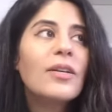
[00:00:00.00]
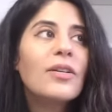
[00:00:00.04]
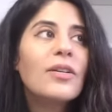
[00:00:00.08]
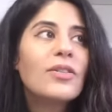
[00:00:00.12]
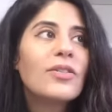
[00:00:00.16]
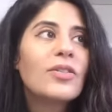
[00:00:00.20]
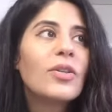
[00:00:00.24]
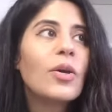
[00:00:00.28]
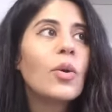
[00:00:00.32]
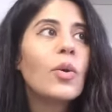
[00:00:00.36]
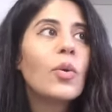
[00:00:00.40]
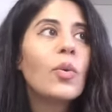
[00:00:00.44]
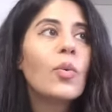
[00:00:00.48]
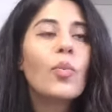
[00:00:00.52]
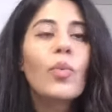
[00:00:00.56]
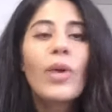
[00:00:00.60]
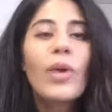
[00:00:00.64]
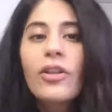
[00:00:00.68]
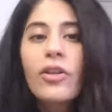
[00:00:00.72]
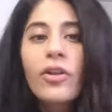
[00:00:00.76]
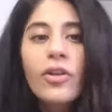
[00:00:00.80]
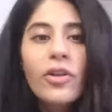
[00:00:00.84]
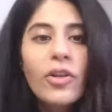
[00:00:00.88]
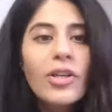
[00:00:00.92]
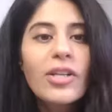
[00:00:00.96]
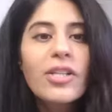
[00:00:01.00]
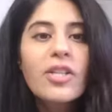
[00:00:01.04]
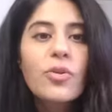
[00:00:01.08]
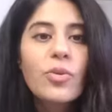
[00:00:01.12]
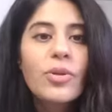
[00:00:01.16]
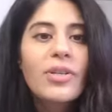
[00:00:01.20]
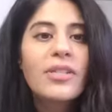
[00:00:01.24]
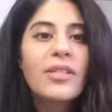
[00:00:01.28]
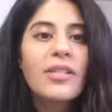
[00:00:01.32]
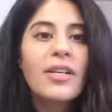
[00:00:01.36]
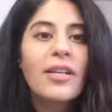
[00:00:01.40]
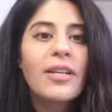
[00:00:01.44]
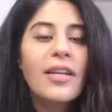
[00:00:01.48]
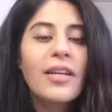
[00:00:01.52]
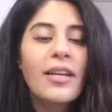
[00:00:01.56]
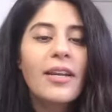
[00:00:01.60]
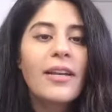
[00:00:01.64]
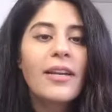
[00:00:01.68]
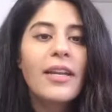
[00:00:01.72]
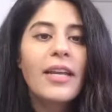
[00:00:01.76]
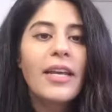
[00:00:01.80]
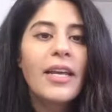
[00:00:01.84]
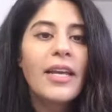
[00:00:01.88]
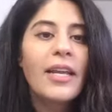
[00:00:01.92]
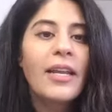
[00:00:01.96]
So whether you're interested
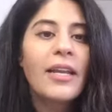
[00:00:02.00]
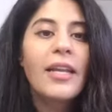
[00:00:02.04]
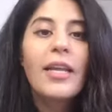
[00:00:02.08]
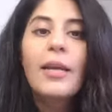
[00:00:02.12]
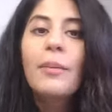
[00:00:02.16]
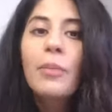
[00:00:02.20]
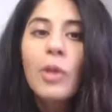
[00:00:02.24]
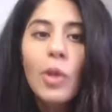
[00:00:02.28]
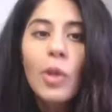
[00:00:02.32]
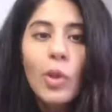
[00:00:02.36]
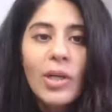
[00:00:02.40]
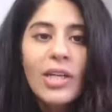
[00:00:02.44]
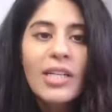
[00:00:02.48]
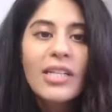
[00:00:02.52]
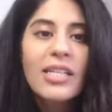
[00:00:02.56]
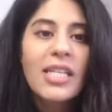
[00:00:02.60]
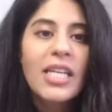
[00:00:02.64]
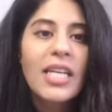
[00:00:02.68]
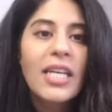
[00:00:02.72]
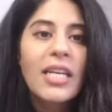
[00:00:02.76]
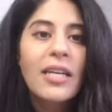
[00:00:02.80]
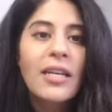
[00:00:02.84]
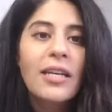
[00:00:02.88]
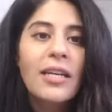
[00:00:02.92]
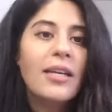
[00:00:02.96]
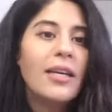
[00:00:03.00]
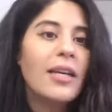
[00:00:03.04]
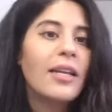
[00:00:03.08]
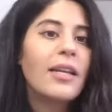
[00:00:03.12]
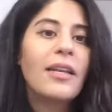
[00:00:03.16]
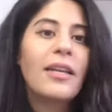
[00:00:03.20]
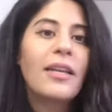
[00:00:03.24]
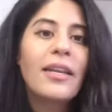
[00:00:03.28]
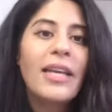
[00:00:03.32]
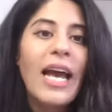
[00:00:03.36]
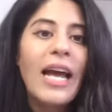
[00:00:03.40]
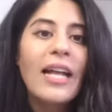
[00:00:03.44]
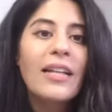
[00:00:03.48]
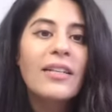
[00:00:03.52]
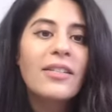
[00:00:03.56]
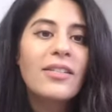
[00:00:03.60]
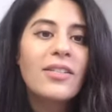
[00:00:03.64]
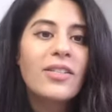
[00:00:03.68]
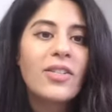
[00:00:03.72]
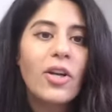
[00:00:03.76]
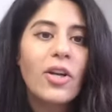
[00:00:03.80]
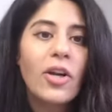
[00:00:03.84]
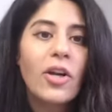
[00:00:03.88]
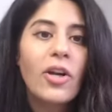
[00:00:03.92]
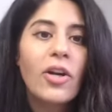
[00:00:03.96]
in immunity, in
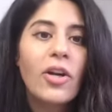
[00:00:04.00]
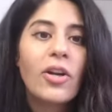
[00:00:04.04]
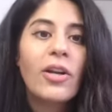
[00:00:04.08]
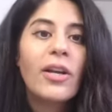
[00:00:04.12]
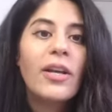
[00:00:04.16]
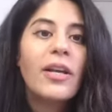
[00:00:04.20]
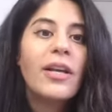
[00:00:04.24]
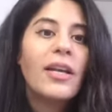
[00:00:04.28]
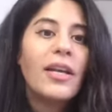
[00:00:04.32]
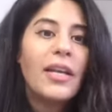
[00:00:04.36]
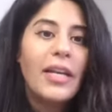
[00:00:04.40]
cancer,